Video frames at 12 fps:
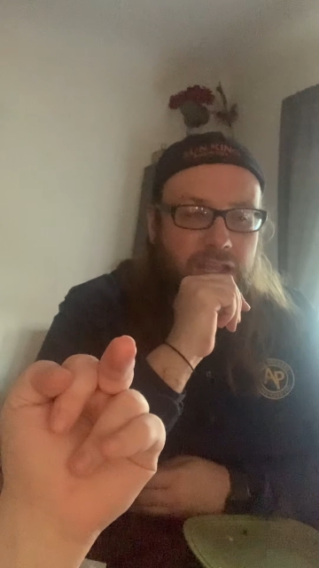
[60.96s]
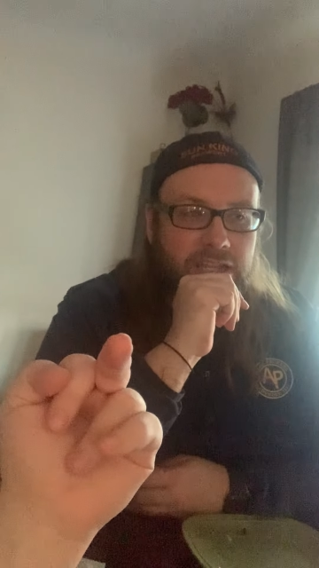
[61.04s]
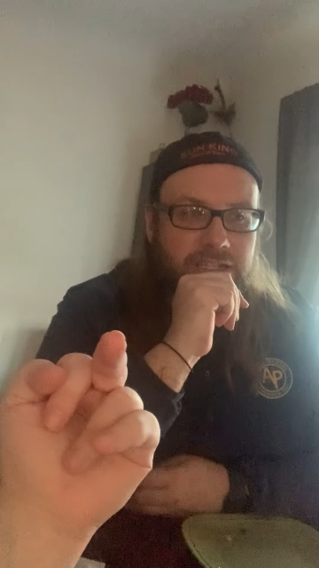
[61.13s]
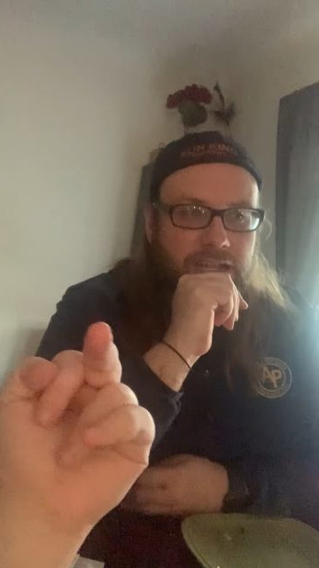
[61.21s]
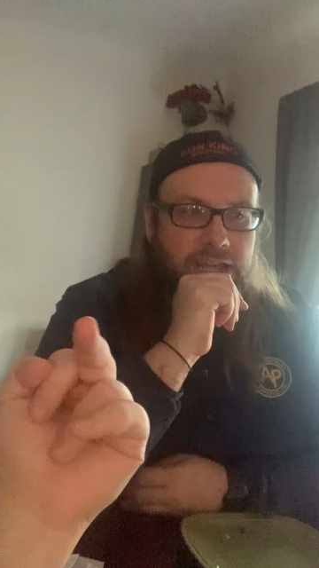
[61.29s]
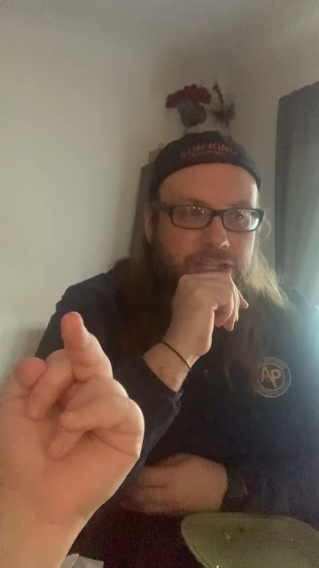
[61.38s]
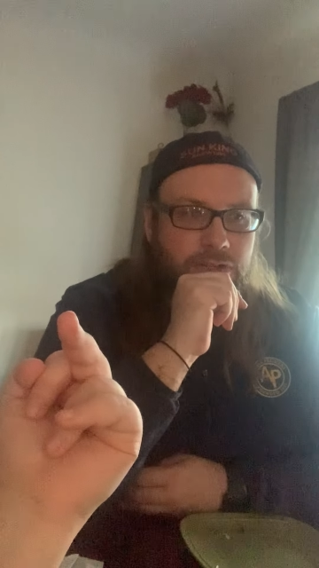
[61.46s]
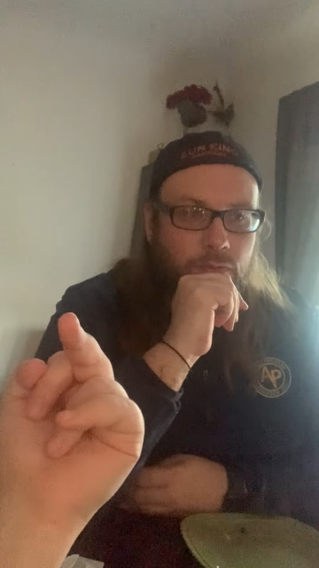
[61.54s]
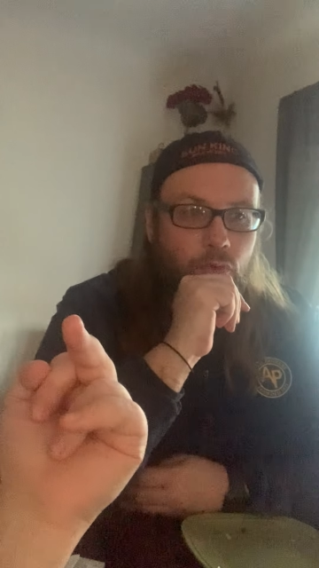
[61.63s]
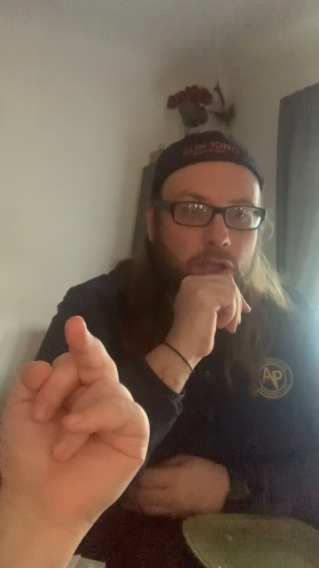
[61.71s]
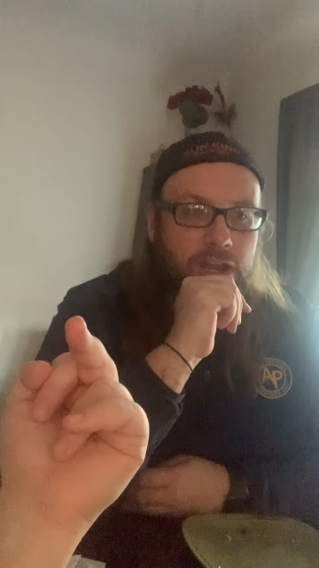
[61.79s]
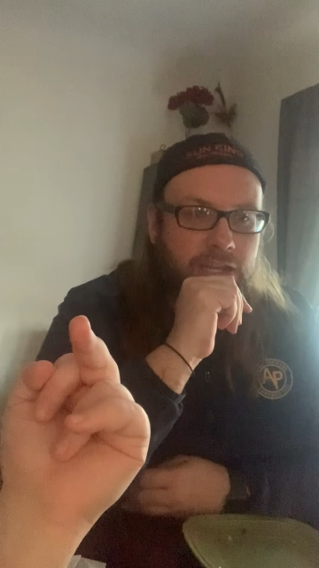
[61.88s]
a dash of
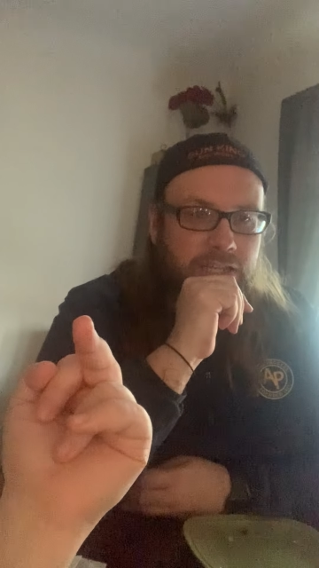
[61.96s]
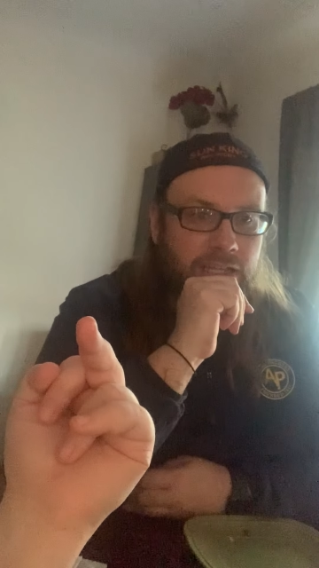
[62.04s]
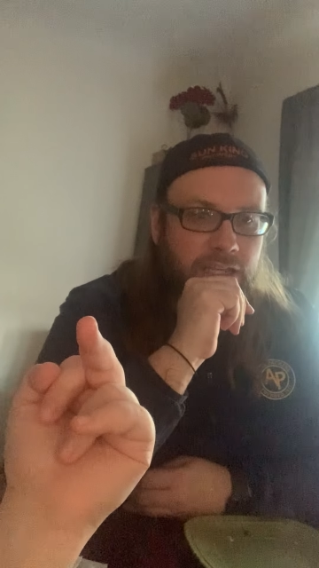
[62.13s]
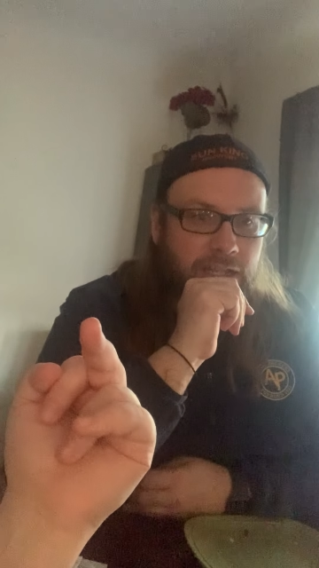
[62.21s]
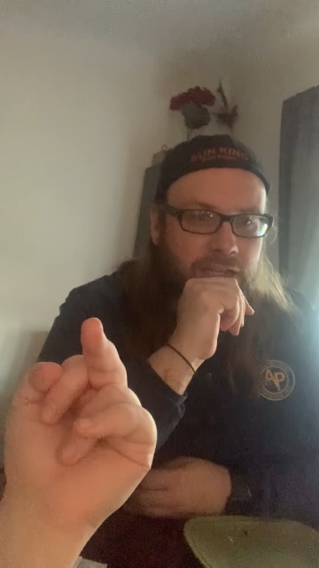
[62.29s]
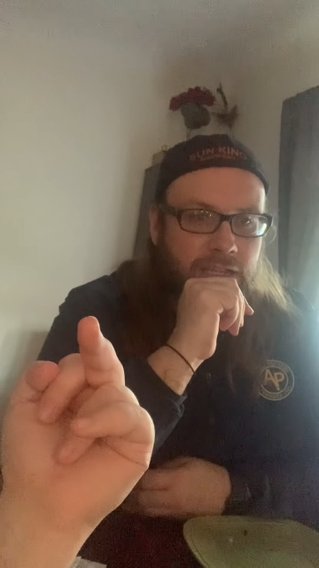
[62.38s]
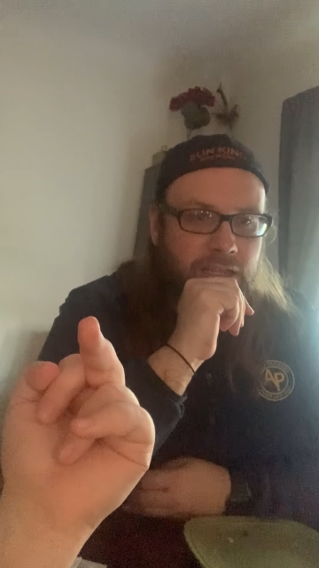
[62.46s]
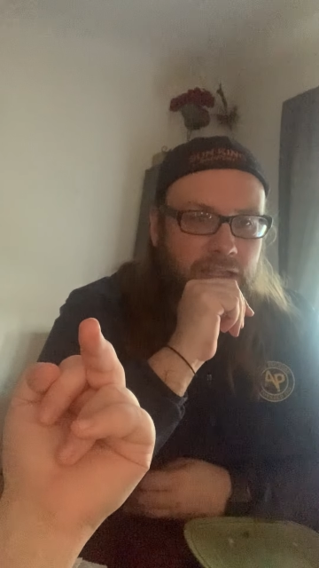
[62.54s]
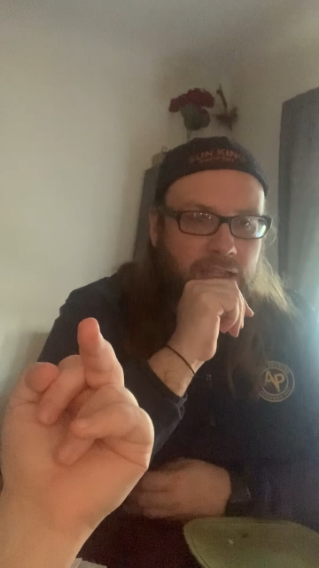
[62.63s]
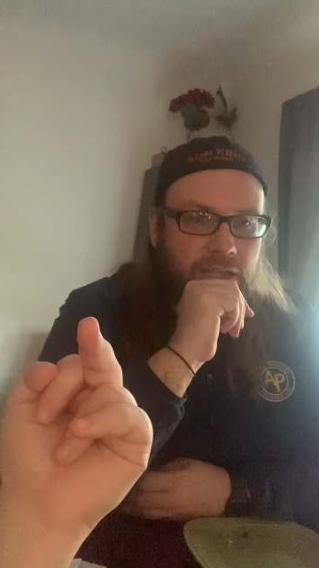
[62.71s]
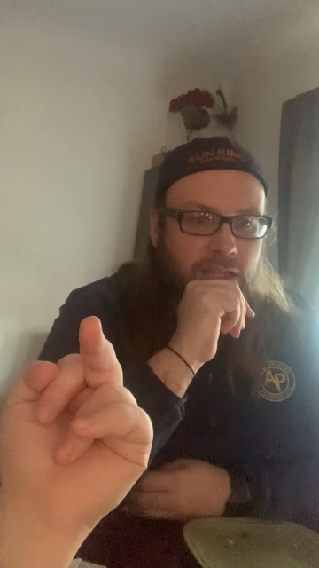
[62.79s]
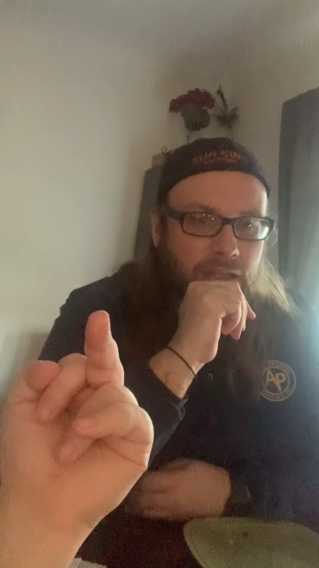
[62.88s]
grenadine.
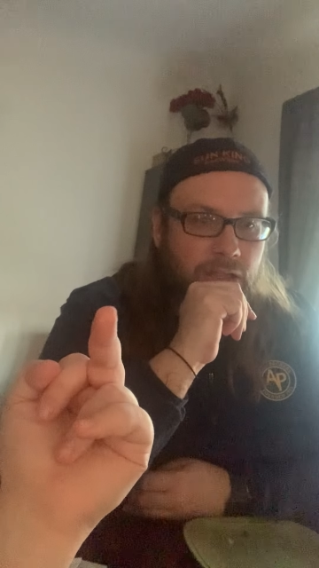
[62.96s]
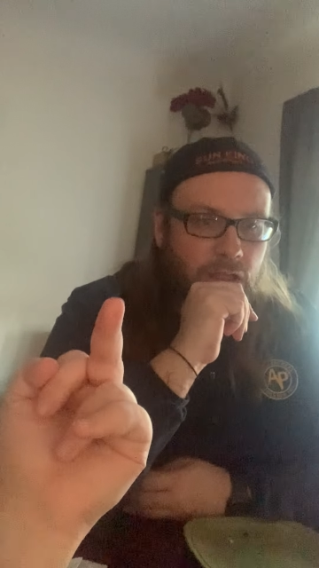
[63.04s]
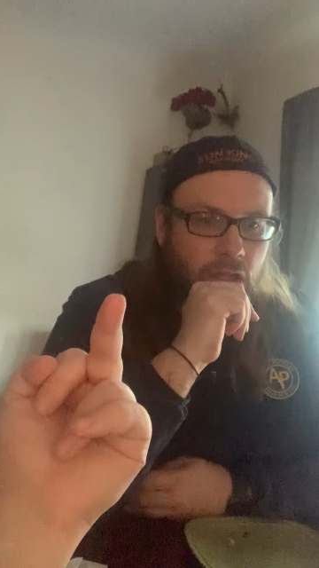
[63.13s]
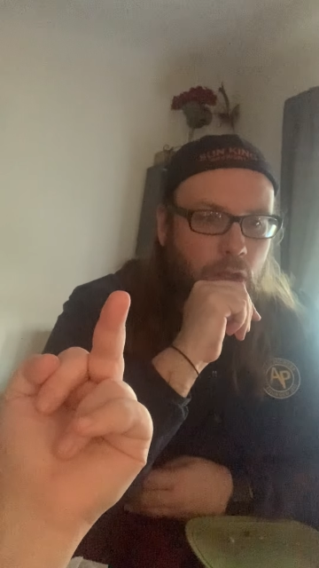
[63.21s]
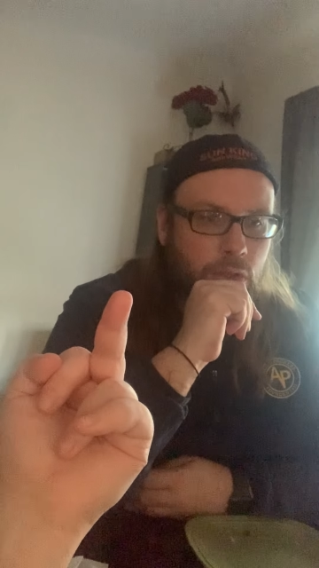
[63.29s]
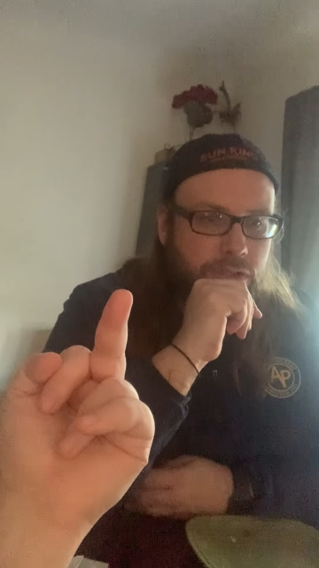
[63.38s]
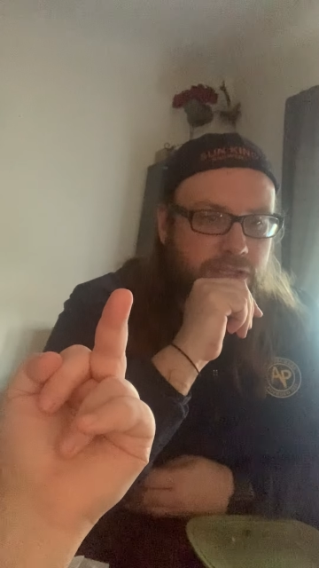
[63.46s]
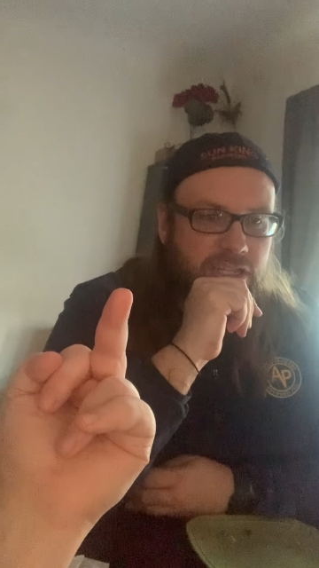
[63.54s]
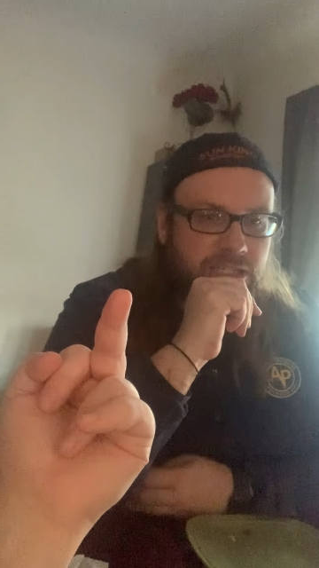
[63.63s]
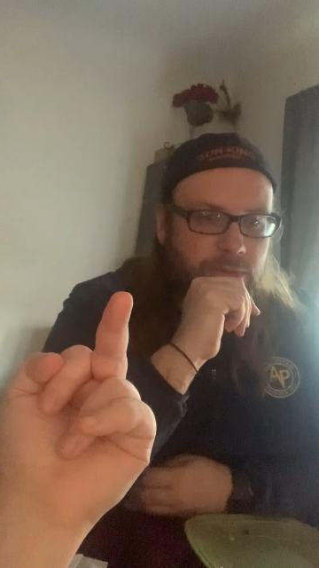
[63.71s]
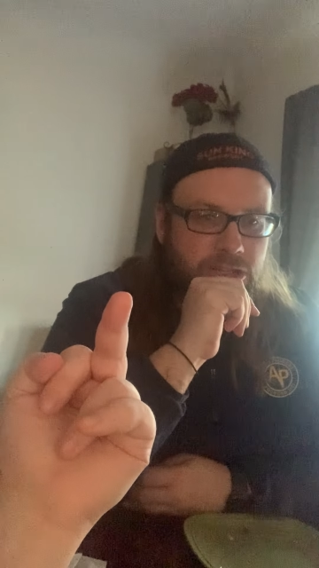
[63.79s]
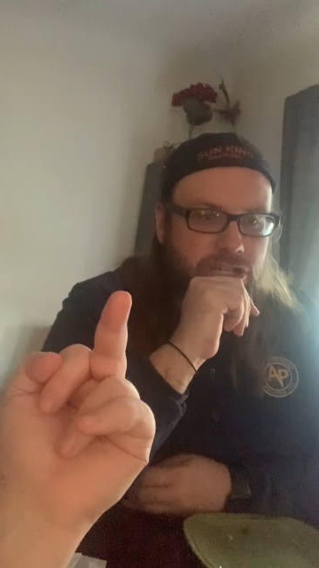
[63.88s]
All this
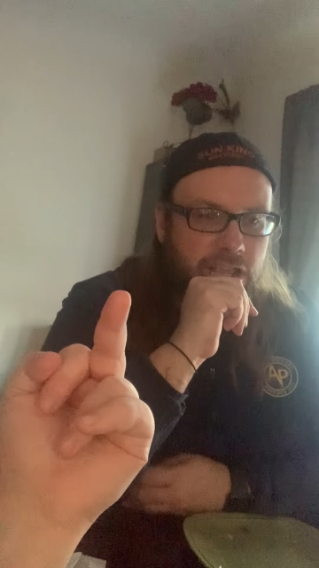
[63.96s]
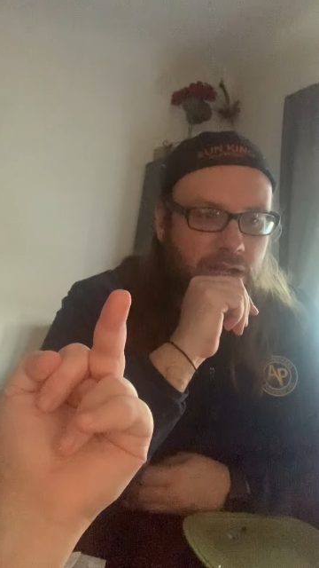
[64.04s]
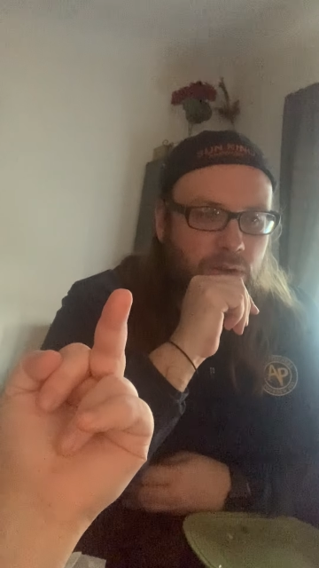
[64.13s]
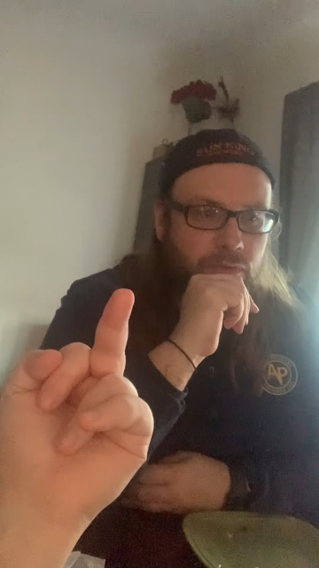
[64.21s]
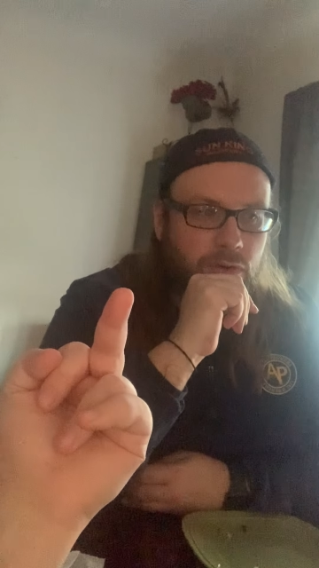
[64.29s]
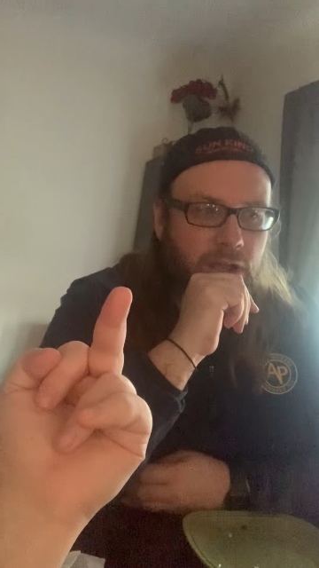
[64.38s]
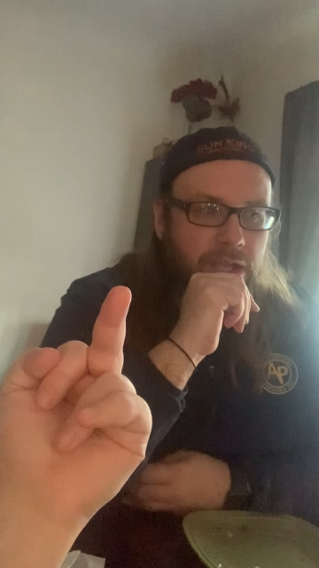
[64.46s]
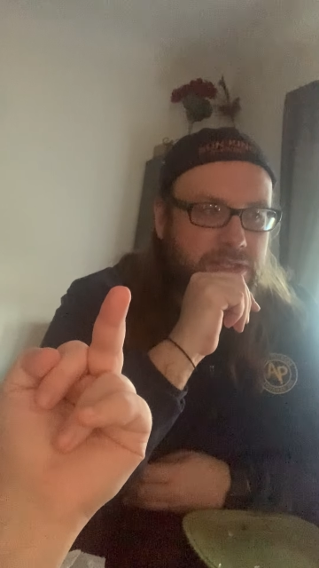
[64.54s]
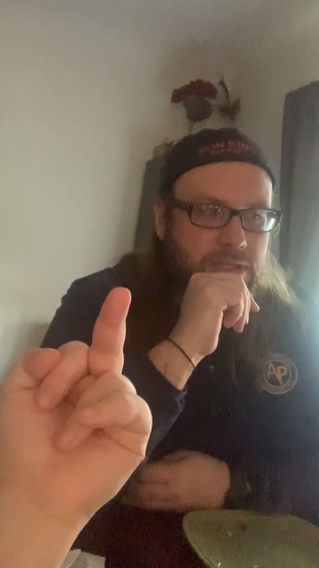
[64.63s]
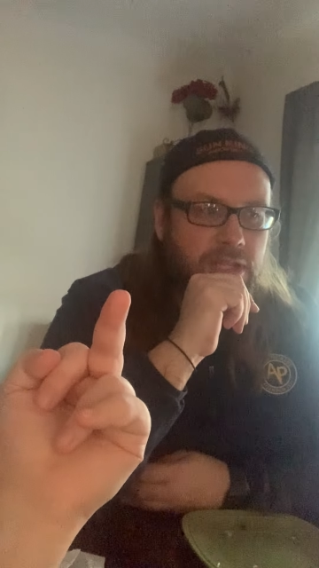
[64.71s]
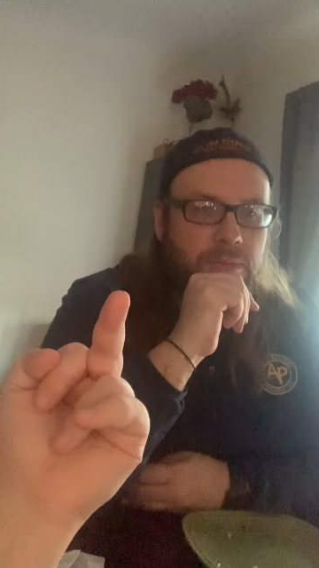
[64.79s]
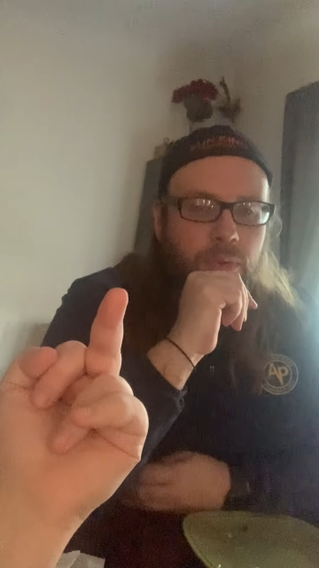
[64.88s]
needs to be shaken over ice
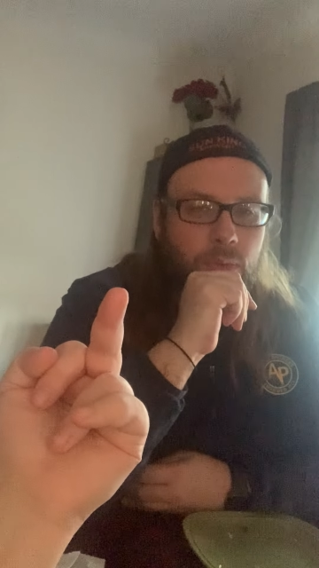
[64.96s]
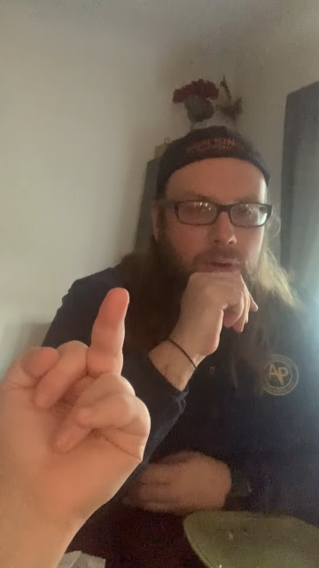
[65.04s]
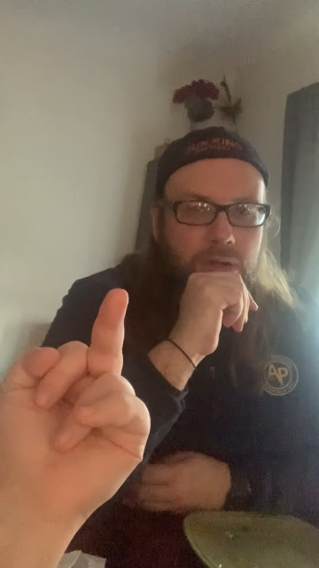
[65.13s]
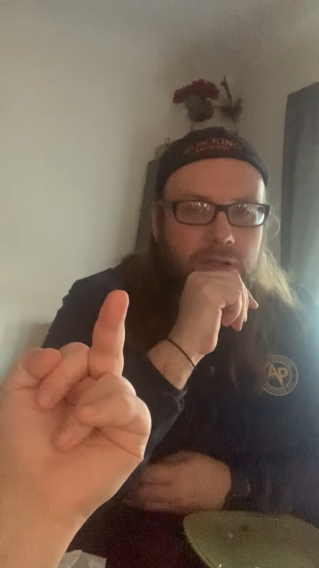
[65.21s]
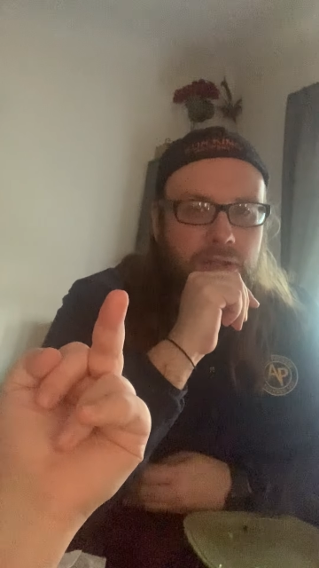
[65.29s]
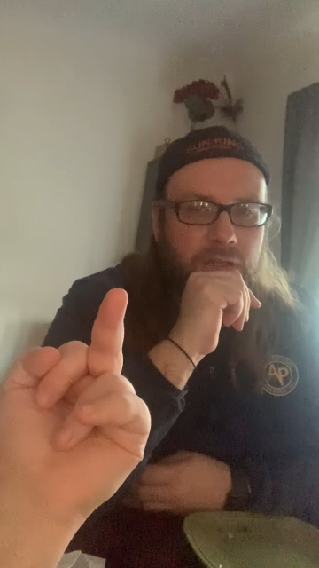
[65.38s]
and then poured.